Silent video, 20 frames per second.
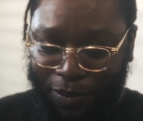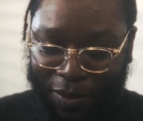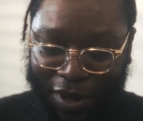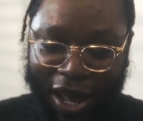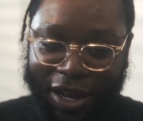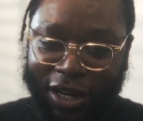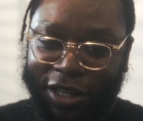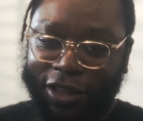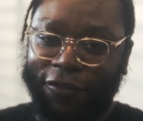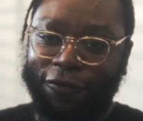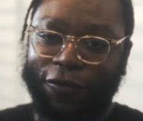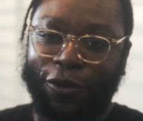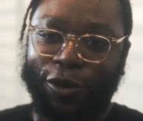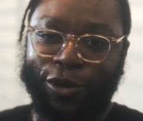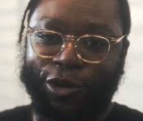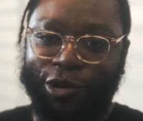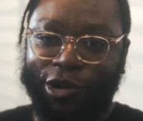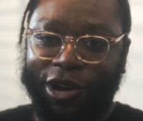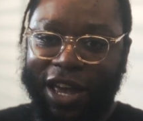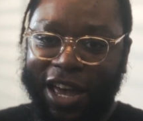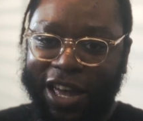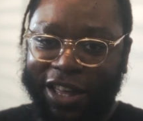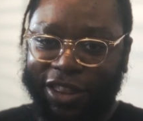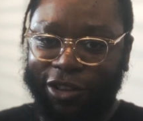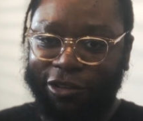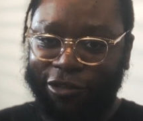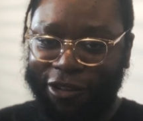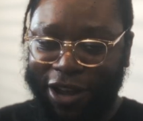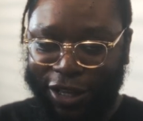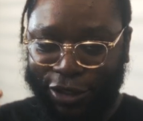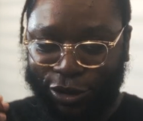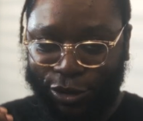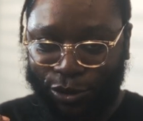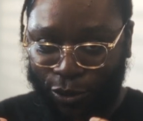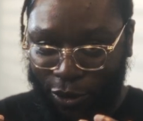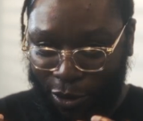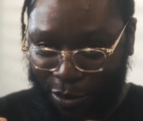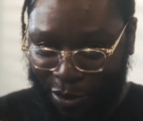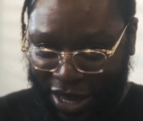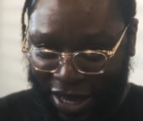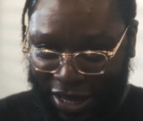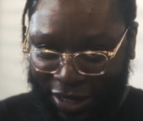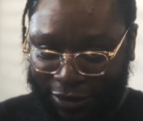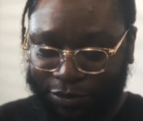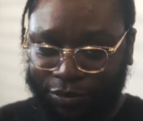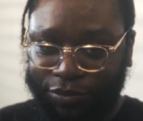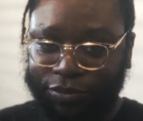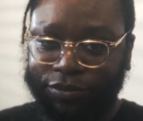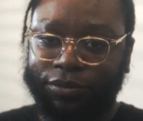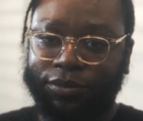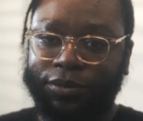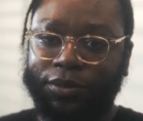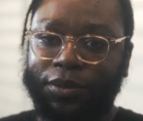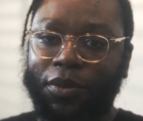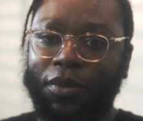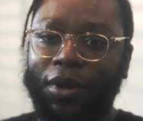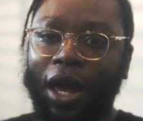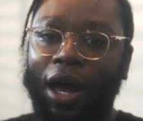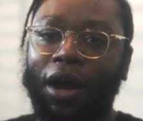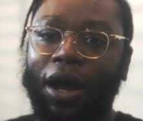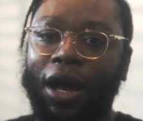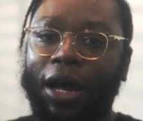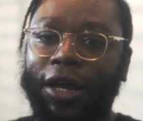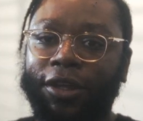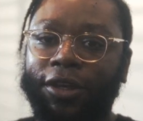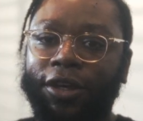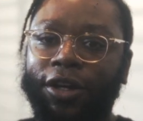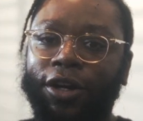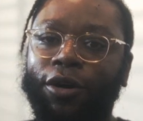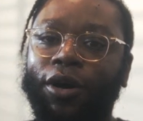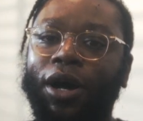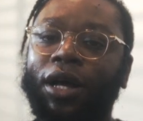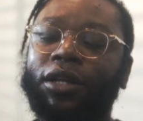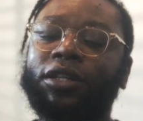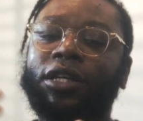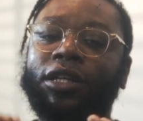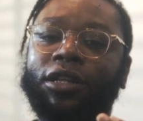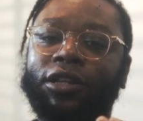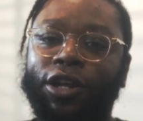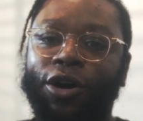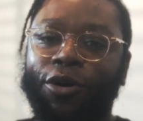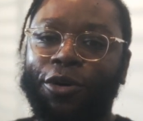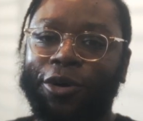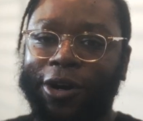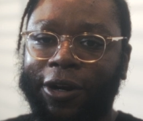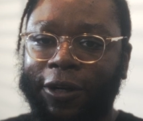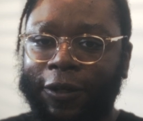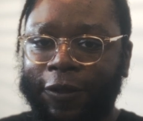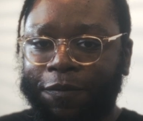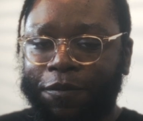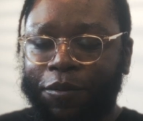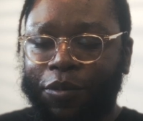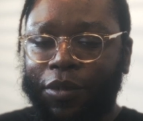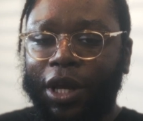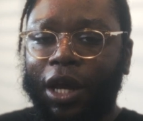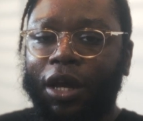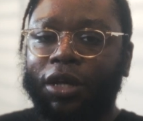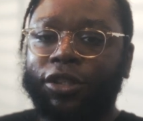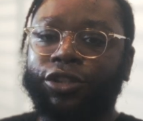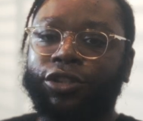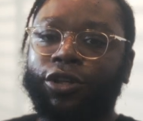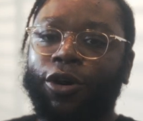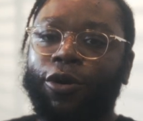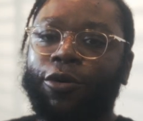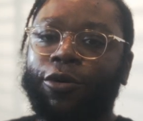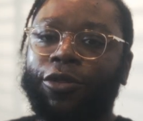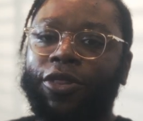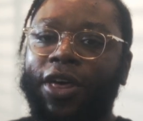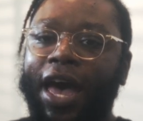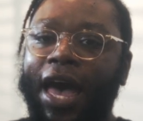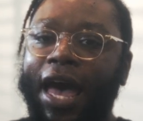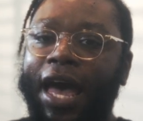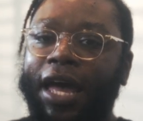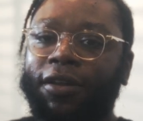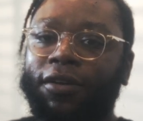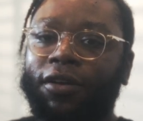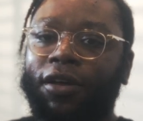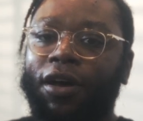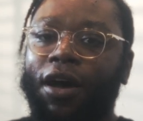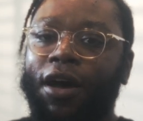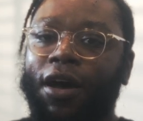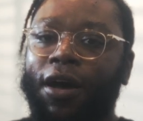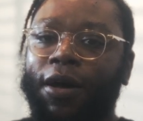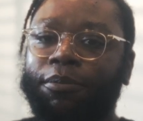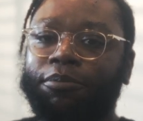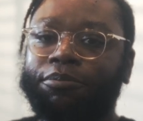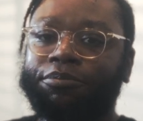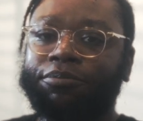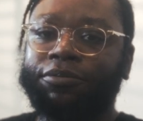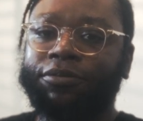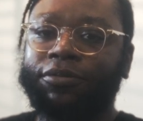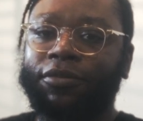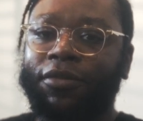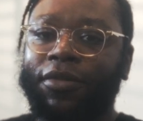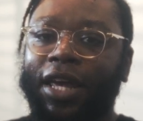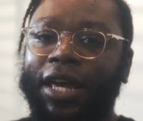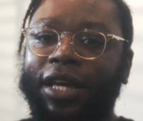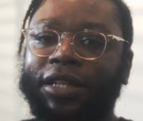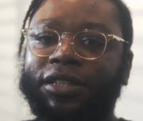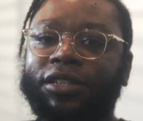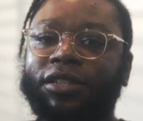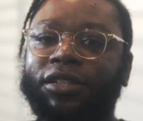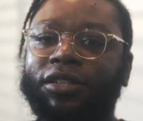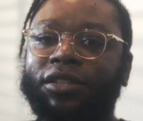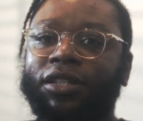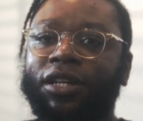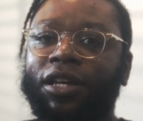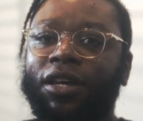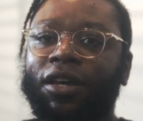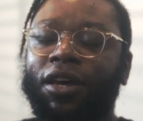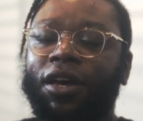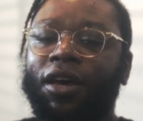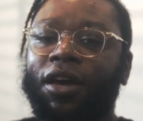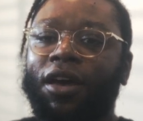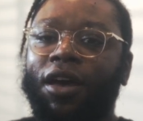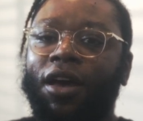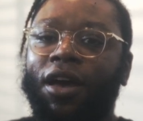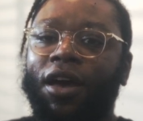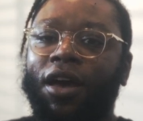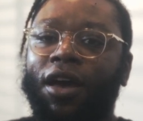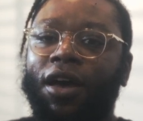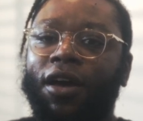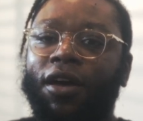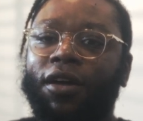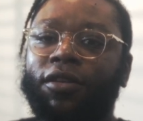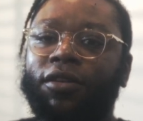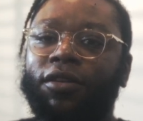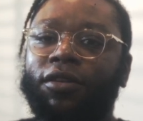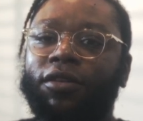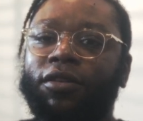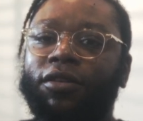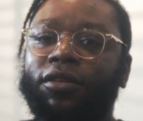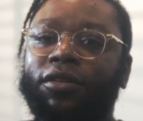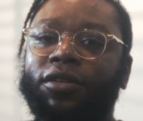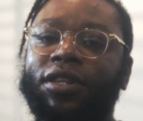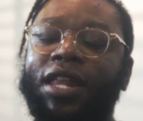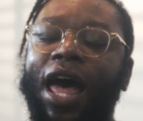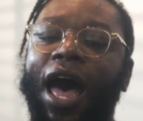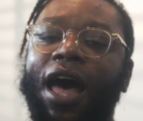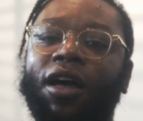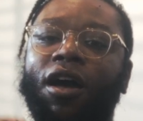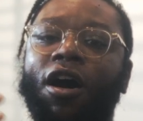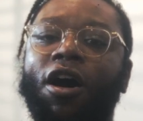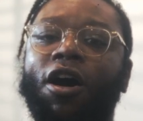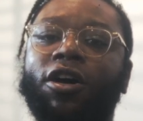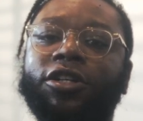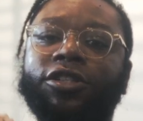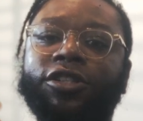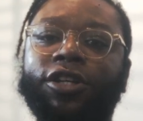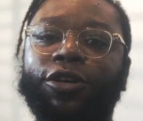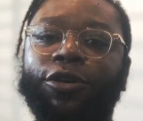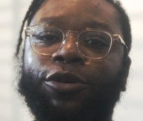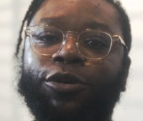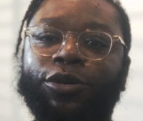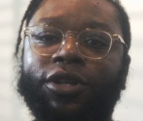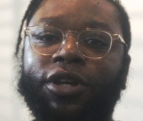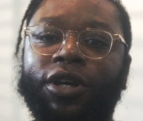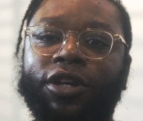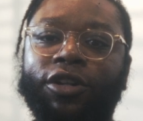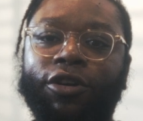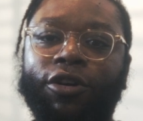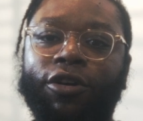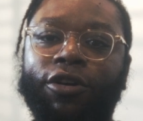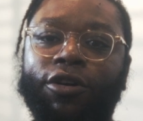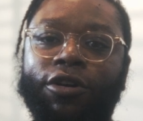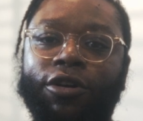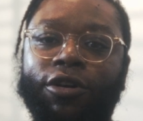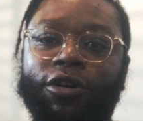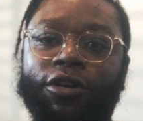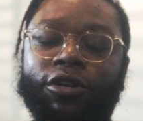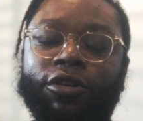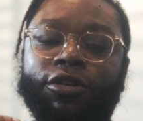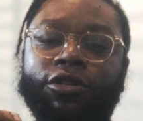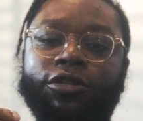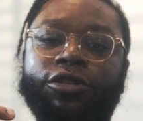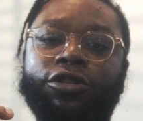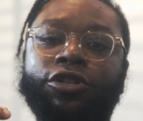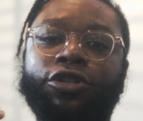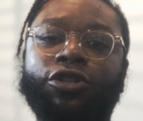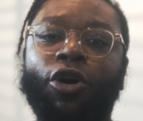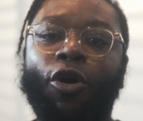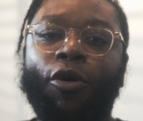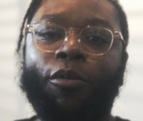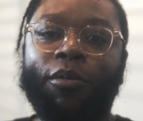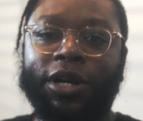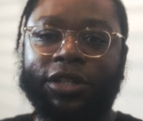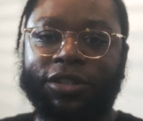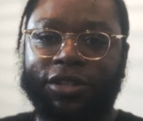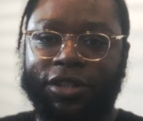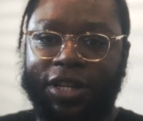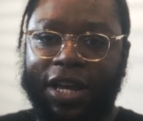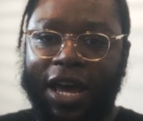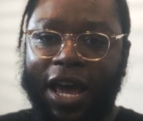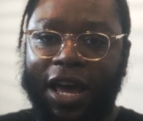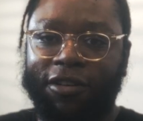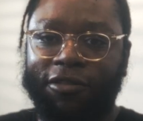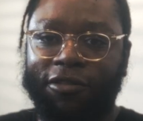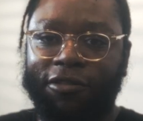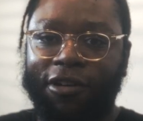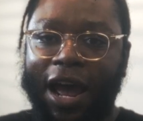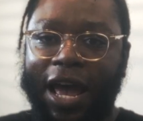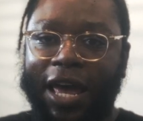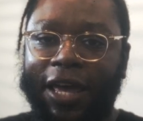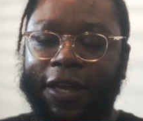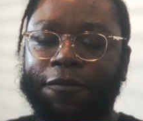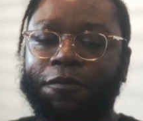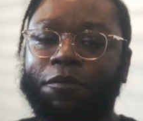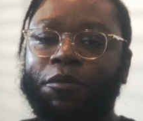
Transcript: and in the future again the rates will be uh, you know a little lower so that um, it's not causing you to incur so much debt, right?